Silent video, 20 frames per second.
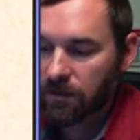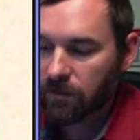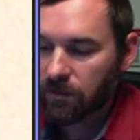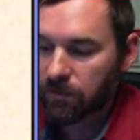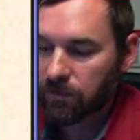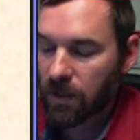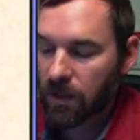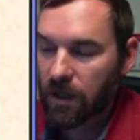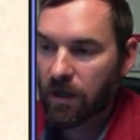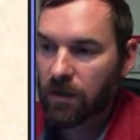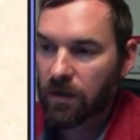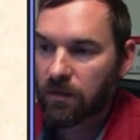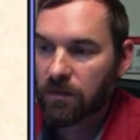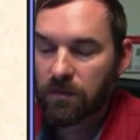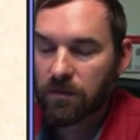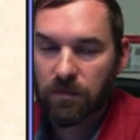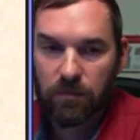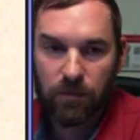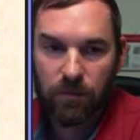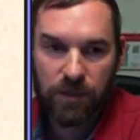
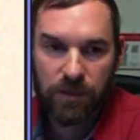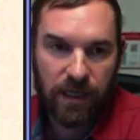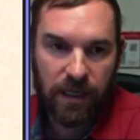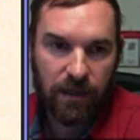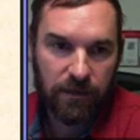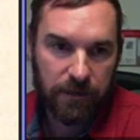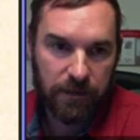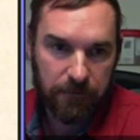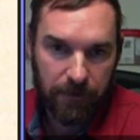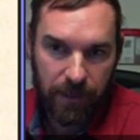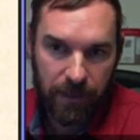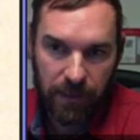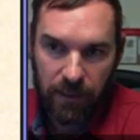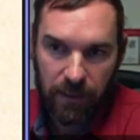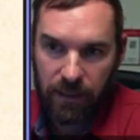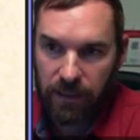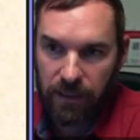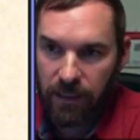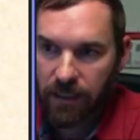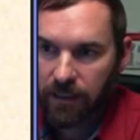overall mortality
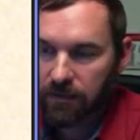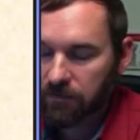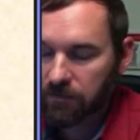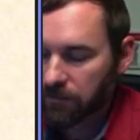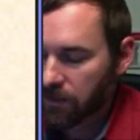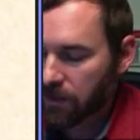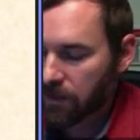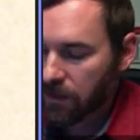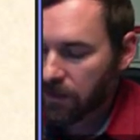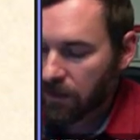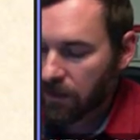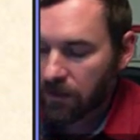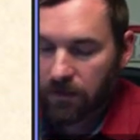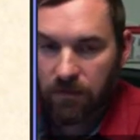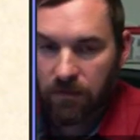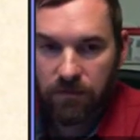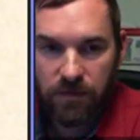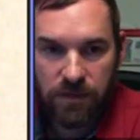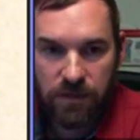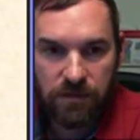rate. And again,
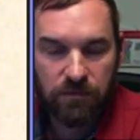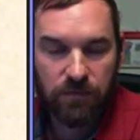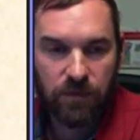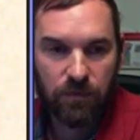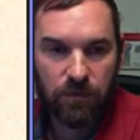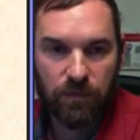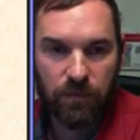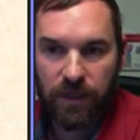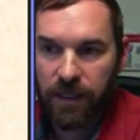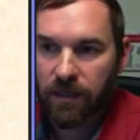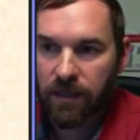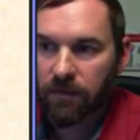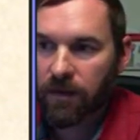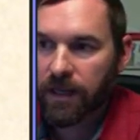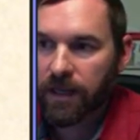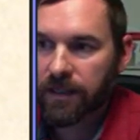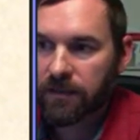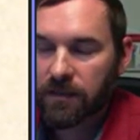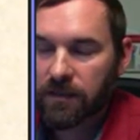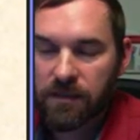just to
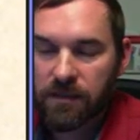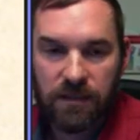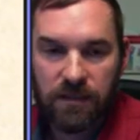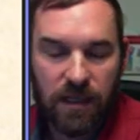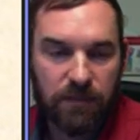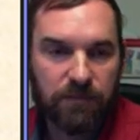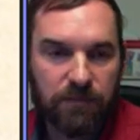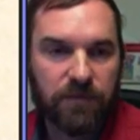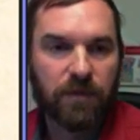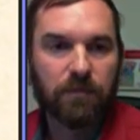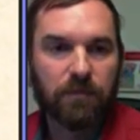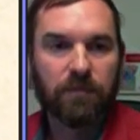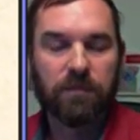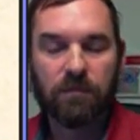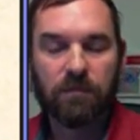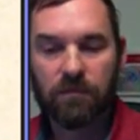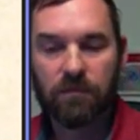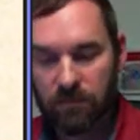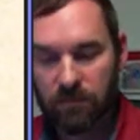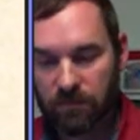reiterate, these come
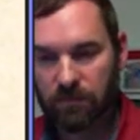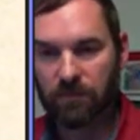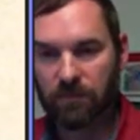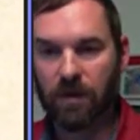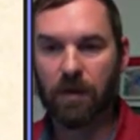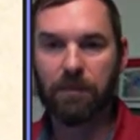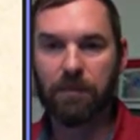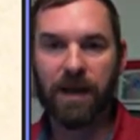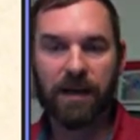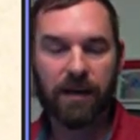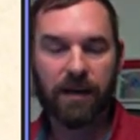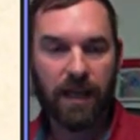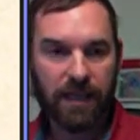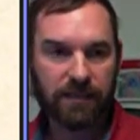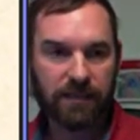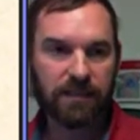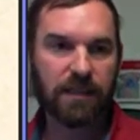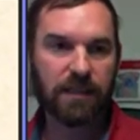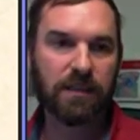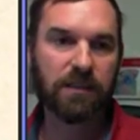from about an
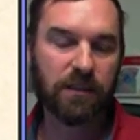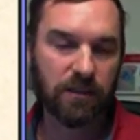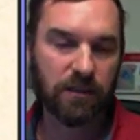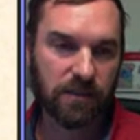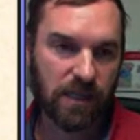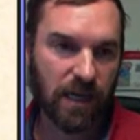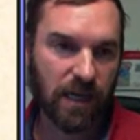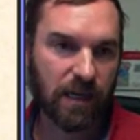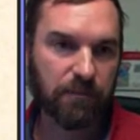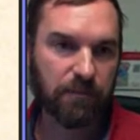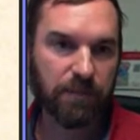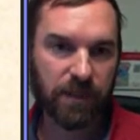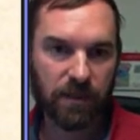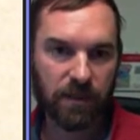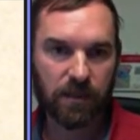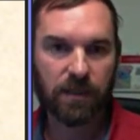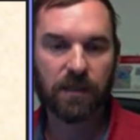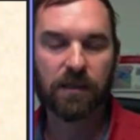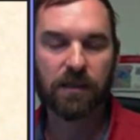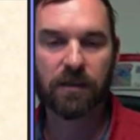18 year time
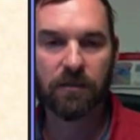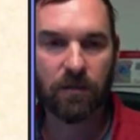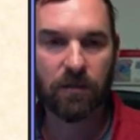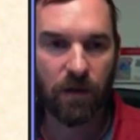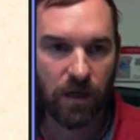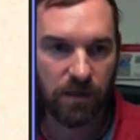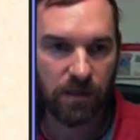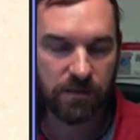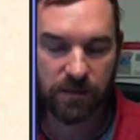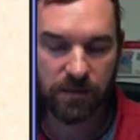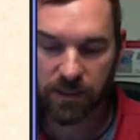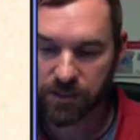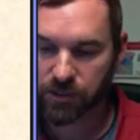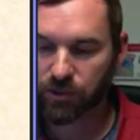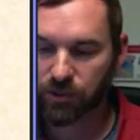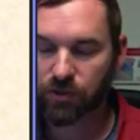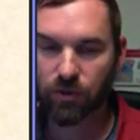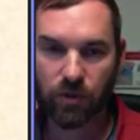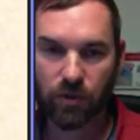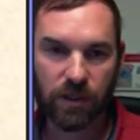period and across
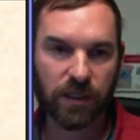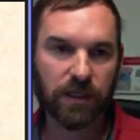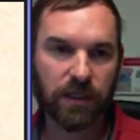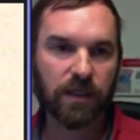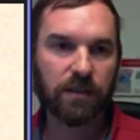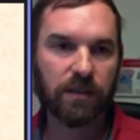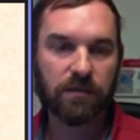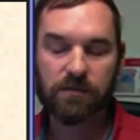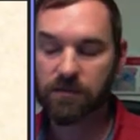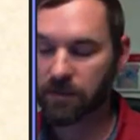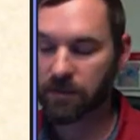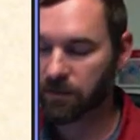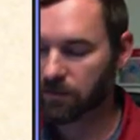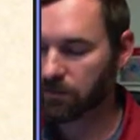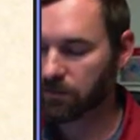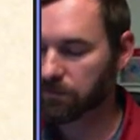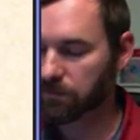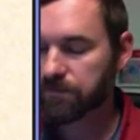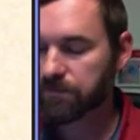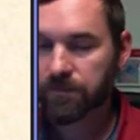Eastern Oregon.
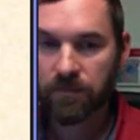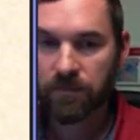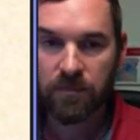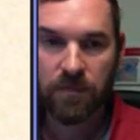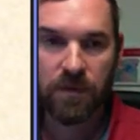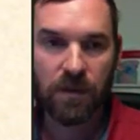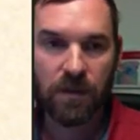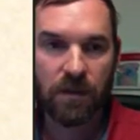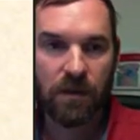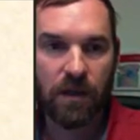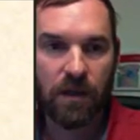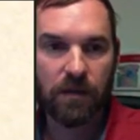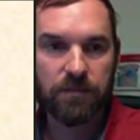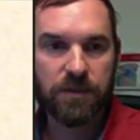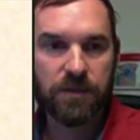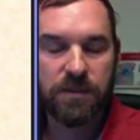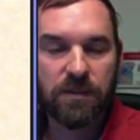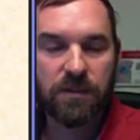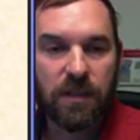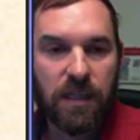So uh,
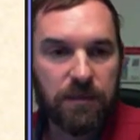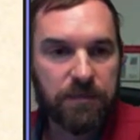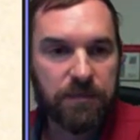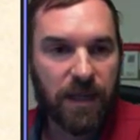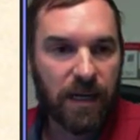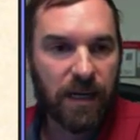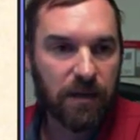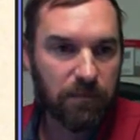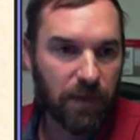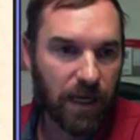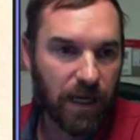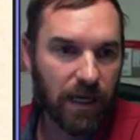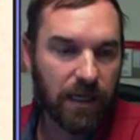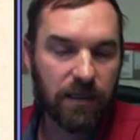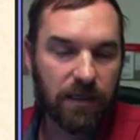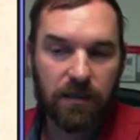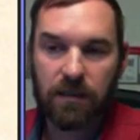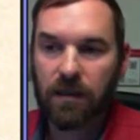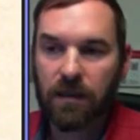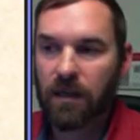just keep that in
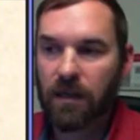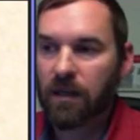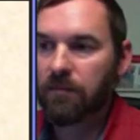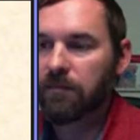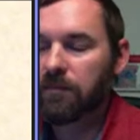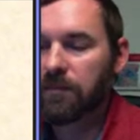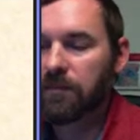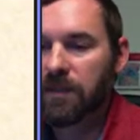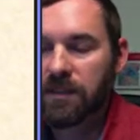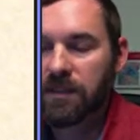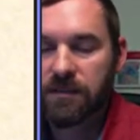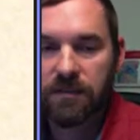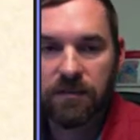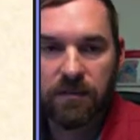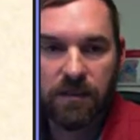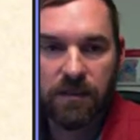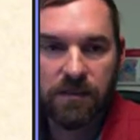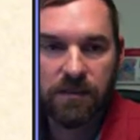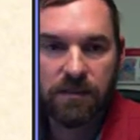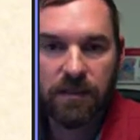mind. Um,
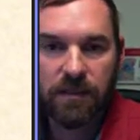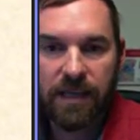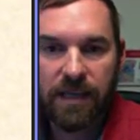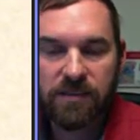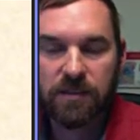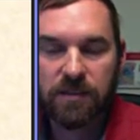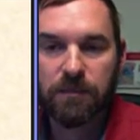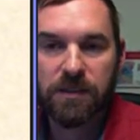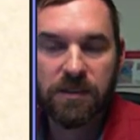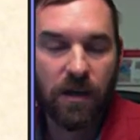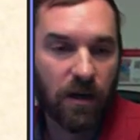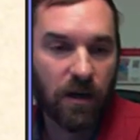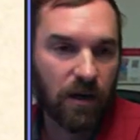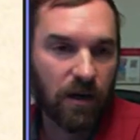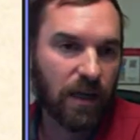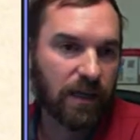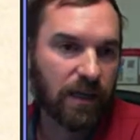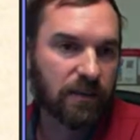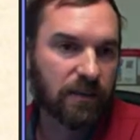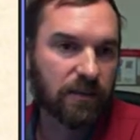these these estimates
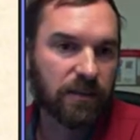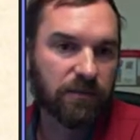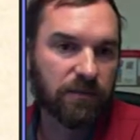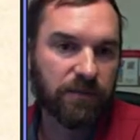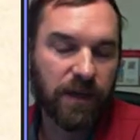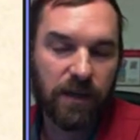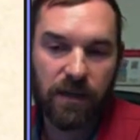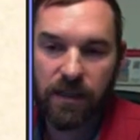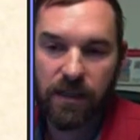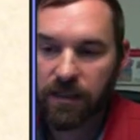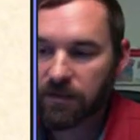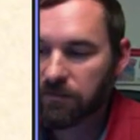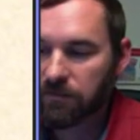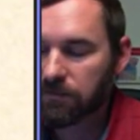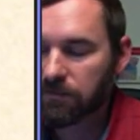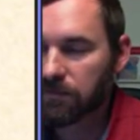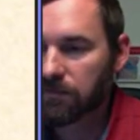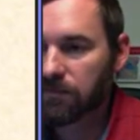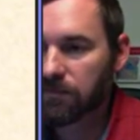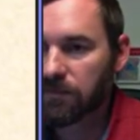are likely to vary
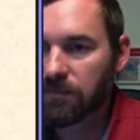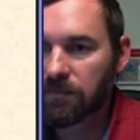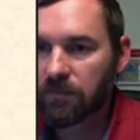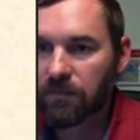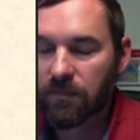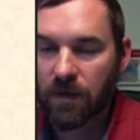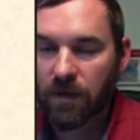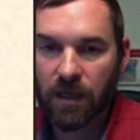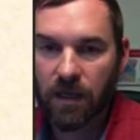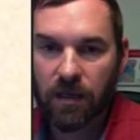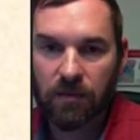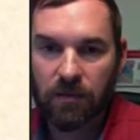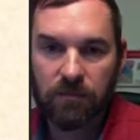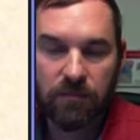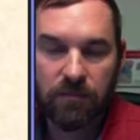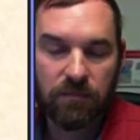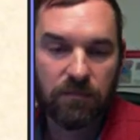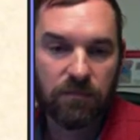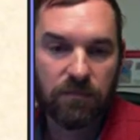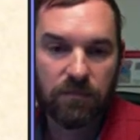
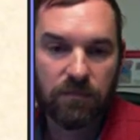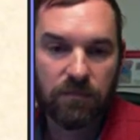um,